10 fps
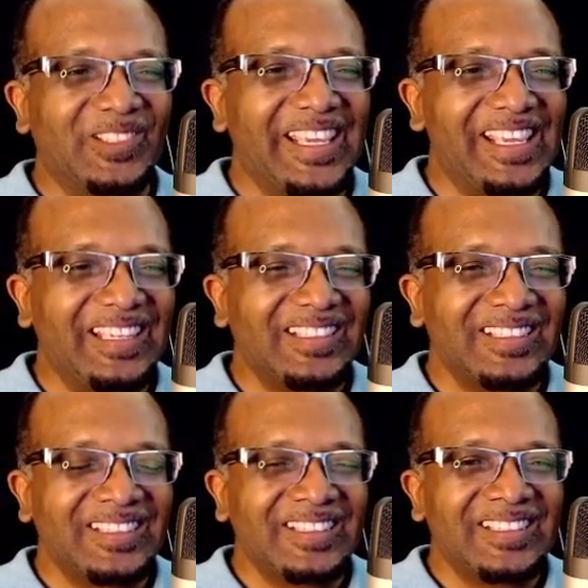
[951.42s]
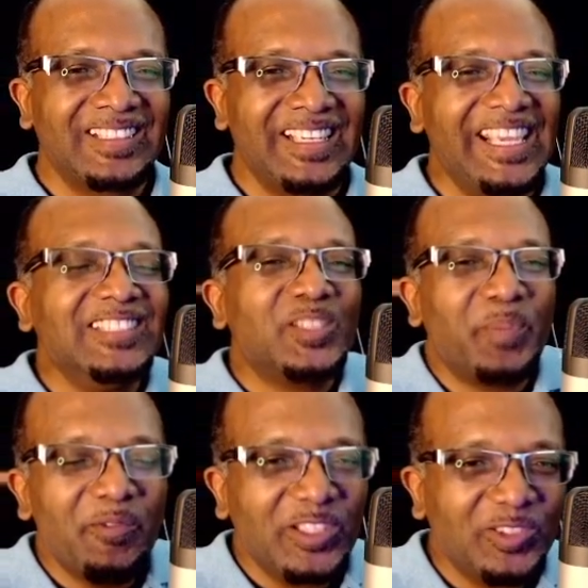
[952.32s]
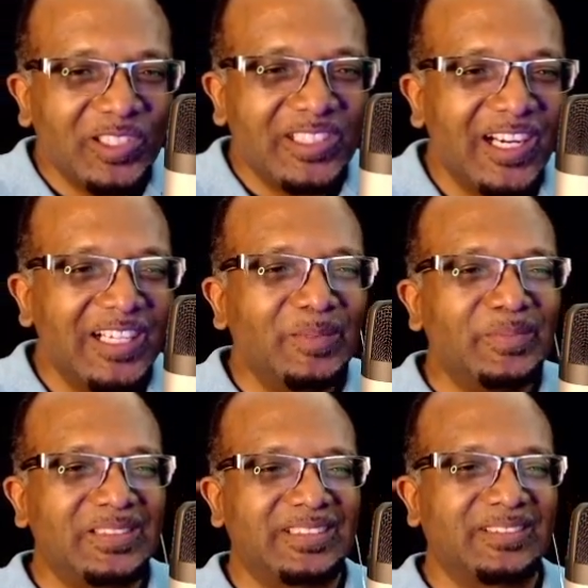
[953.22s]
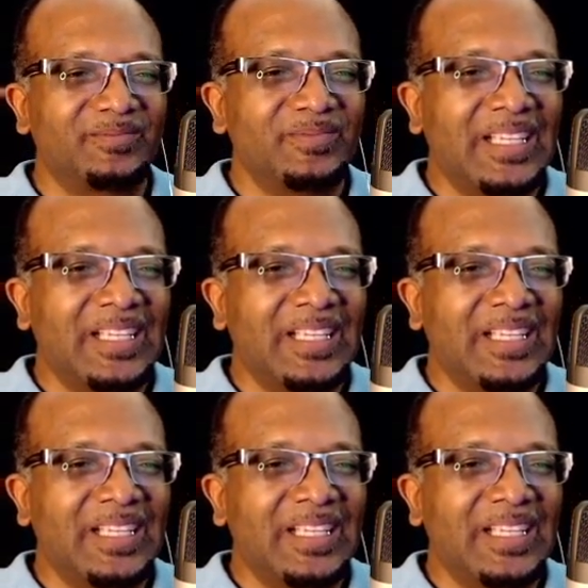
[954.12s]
Okay? In spiritual terms,